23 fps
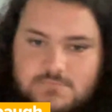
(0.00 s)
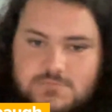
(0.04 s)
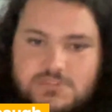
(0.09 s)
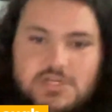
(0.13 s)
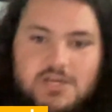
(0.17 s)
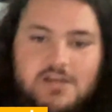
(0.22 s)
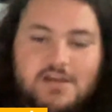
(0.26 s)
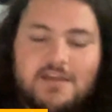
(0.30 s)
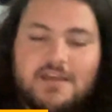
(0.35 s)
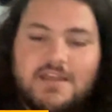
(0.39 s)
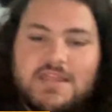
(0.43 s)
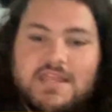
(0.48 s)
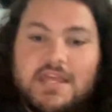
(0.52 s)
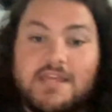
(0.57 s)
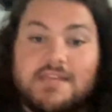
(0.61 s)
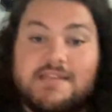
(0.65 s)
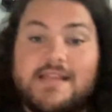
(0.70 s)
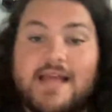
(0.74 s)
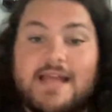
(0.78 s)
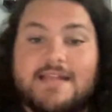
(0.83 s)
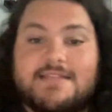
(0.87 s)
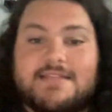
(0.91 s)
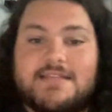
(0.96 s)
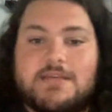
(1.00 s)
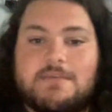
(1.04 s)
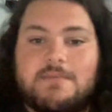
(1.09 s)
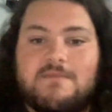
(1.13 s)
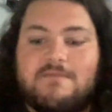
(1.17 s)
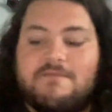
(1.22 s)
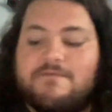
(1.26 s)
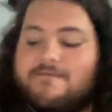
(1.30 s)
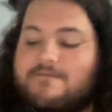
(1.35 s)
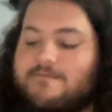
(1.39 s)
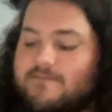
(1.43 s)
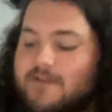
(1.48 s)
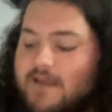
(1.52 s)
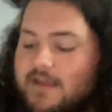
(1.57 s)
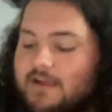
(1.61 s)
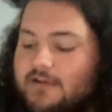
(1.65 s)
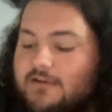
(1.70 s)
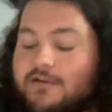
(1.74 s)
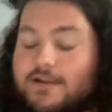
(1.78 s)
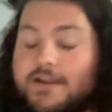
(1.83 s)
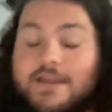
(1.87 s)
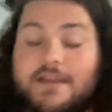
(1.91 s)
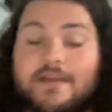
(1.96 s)
I think that's going to be
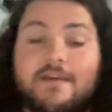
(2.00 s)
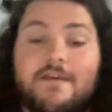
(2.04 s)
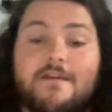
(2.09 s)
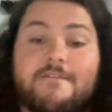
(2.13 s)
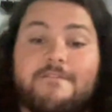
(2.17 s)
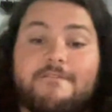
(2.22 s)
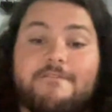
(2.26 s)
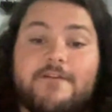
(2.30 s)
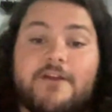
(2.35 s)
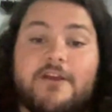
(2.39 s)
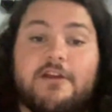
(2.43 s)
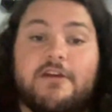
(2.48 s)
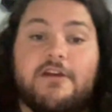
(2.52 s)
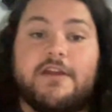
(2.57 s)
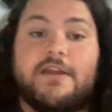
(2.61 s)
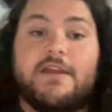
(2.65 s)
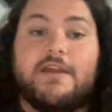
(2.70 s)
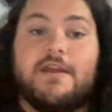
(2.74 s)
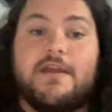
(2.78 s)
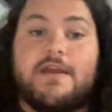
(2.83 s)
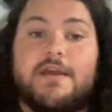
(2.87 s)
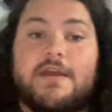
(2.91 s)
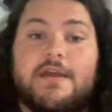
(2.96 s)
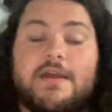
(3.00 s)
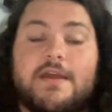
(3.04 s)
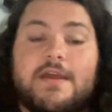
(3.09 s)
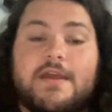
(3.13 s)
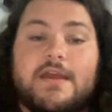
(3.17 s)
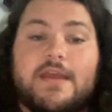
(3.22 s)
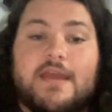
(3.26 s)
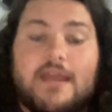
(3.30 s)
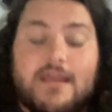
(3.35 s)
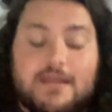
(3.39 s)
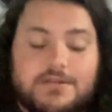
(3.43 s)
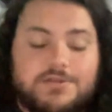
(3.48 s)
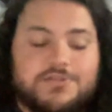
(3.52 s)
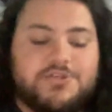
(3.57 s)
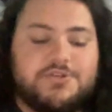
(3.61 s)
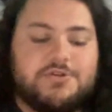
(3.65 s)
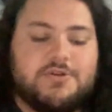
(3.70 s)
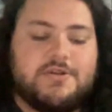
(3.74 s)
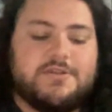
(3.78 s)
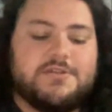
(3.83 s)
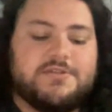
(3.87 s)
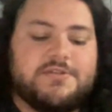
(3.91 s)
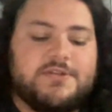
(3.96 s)
very, very
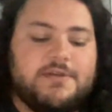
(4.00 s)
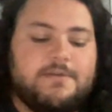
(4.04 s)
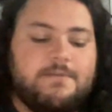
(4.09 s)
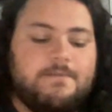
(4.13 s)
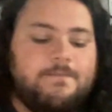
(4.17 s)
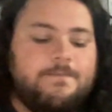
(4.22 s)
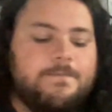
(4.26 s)
interesting.